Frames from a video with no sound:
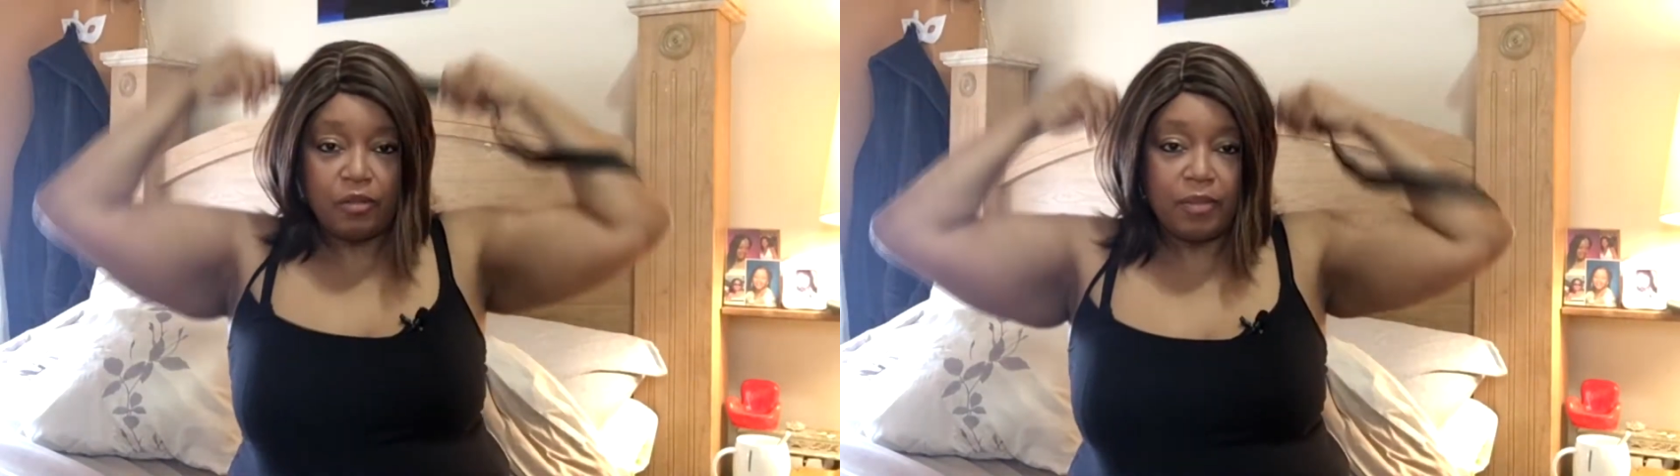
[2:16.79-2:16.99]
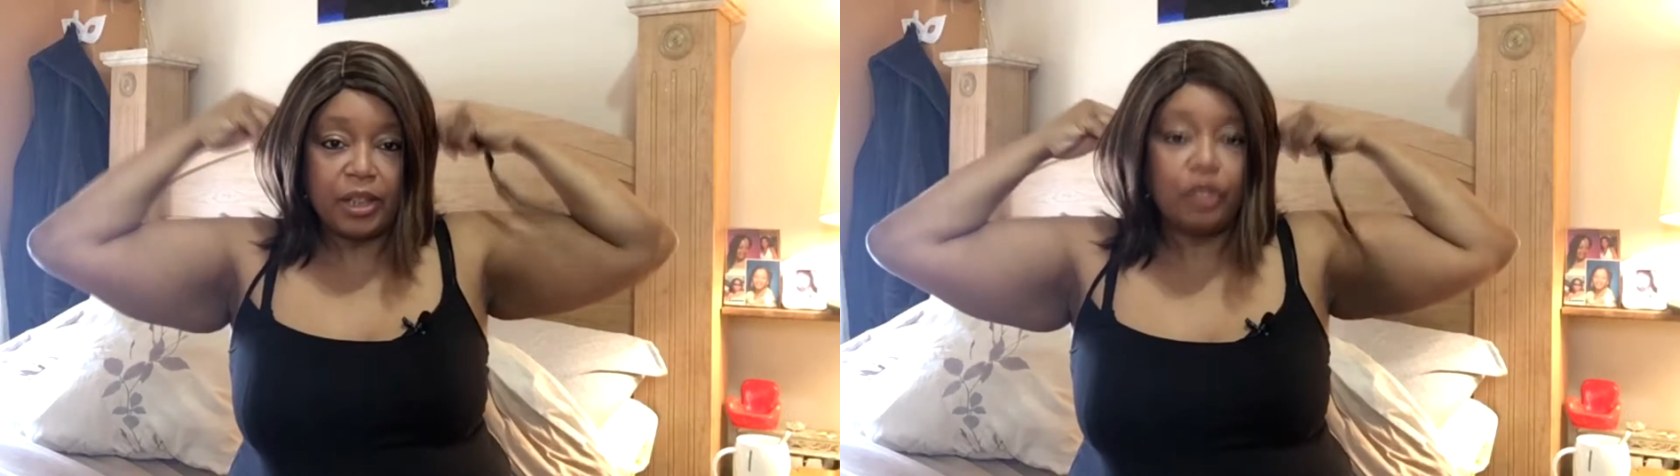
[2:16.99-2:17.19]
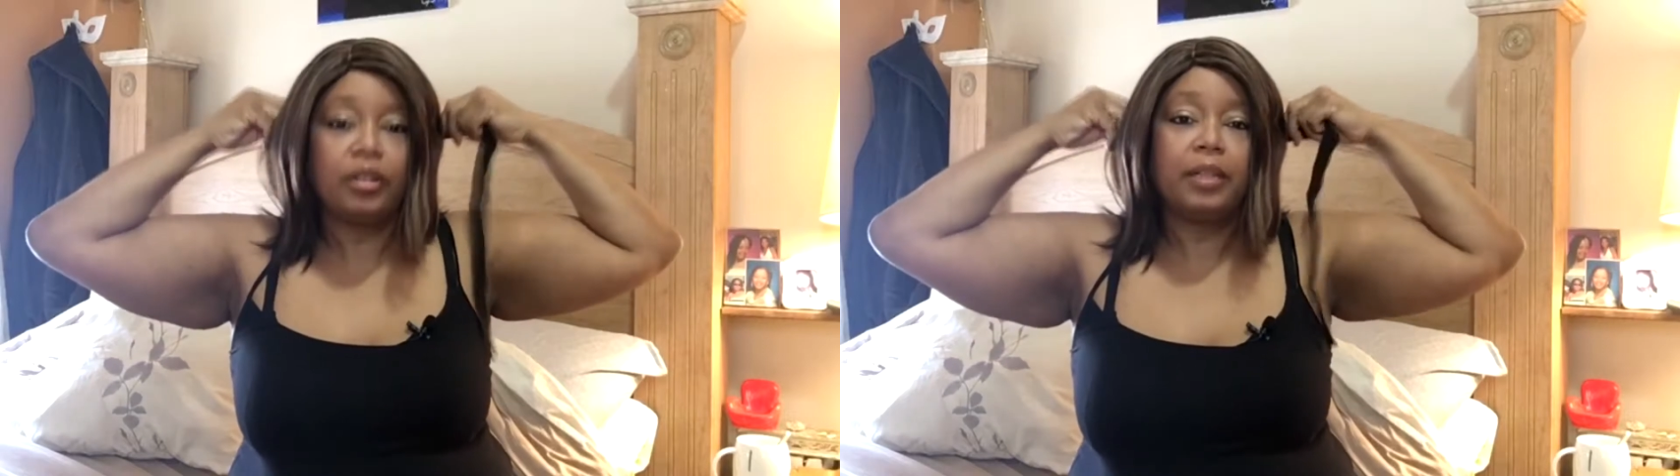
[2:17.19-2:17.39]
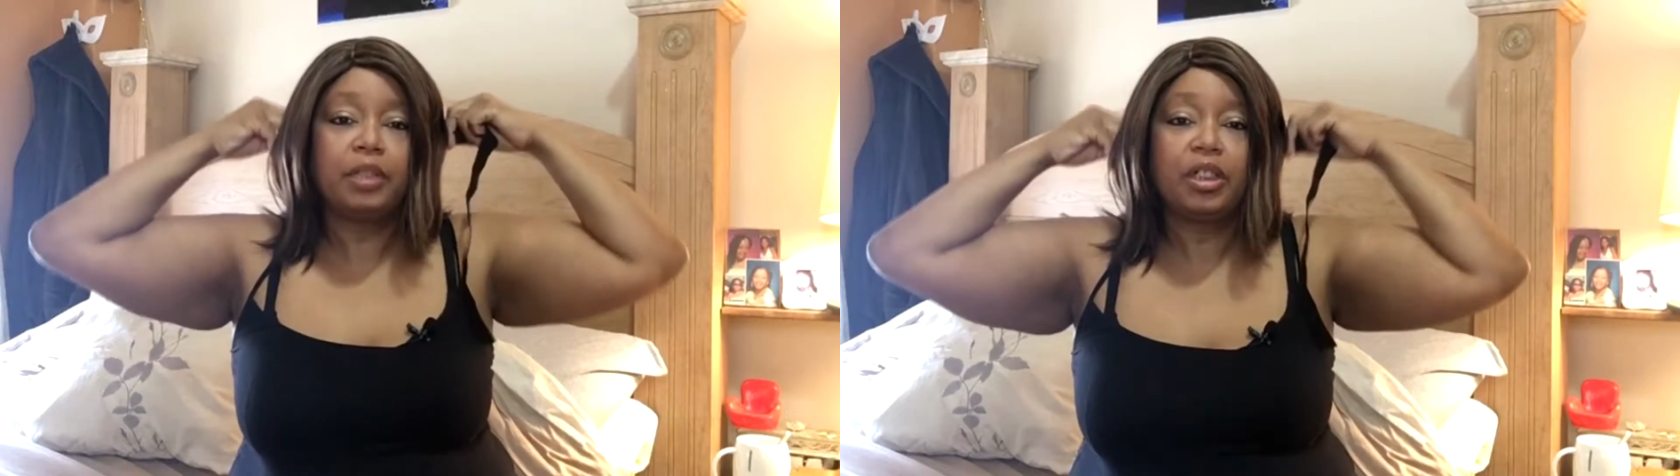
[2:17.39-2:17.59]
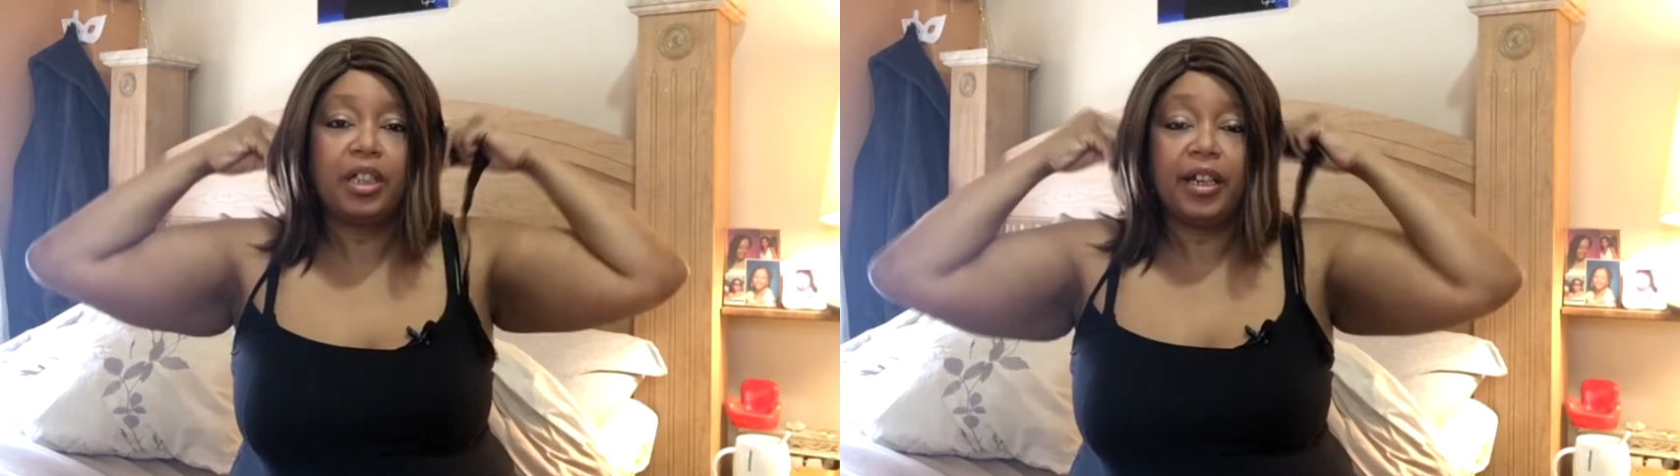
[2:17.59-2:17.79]
measure them
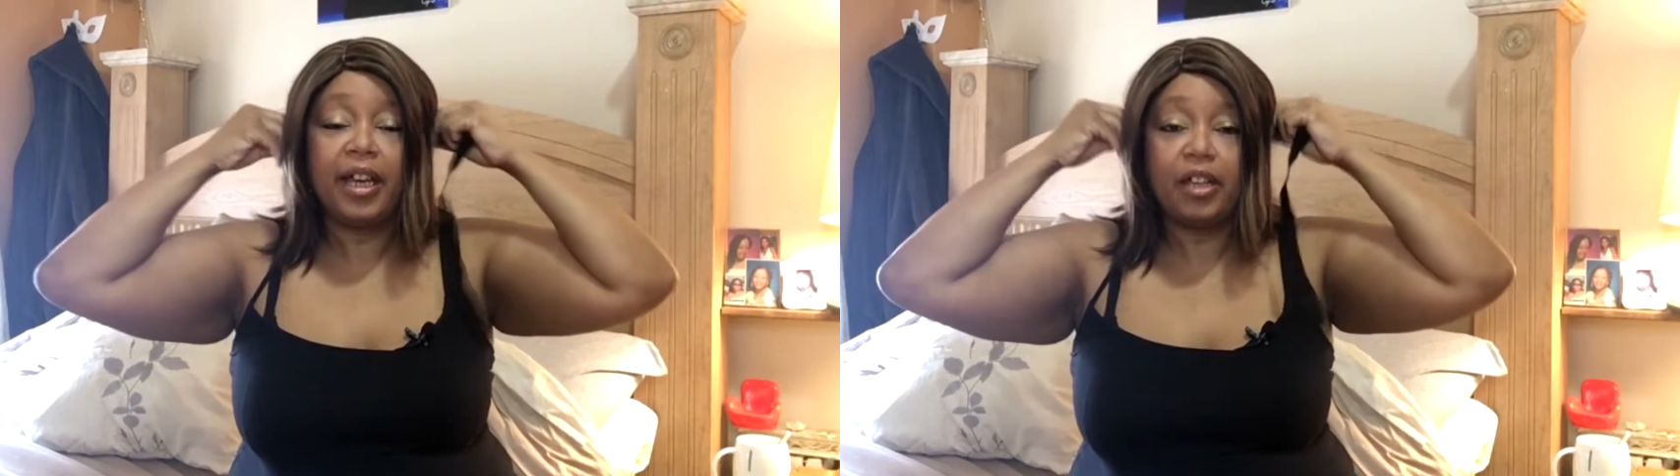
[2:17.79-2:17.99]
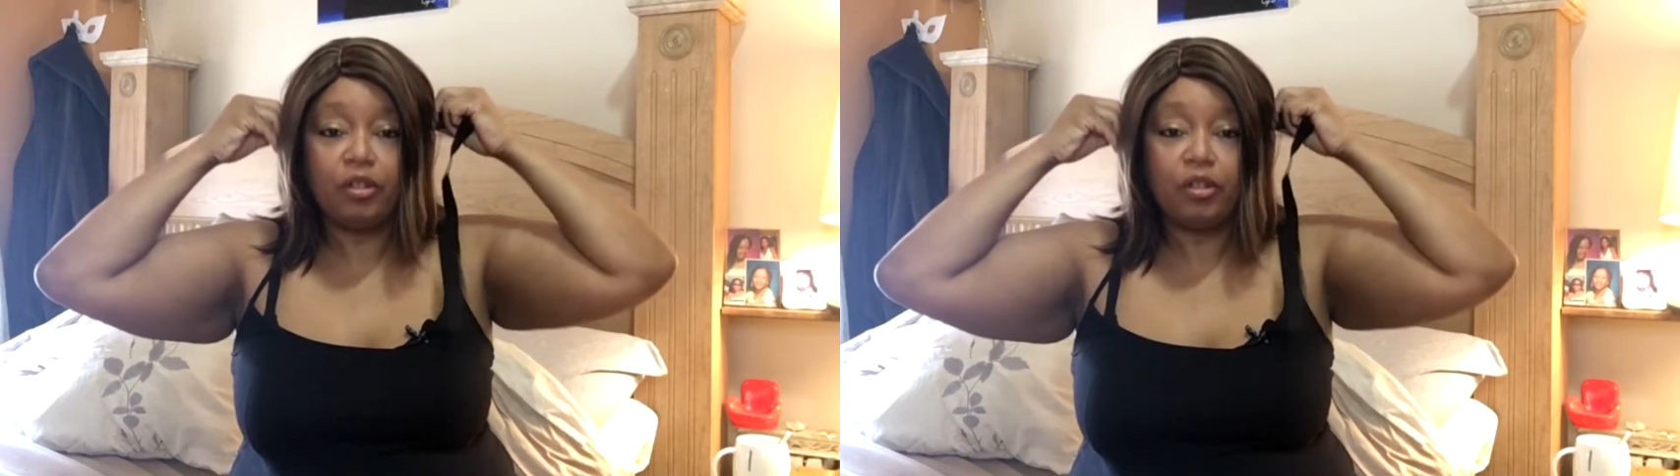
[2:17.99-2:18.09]
to your head.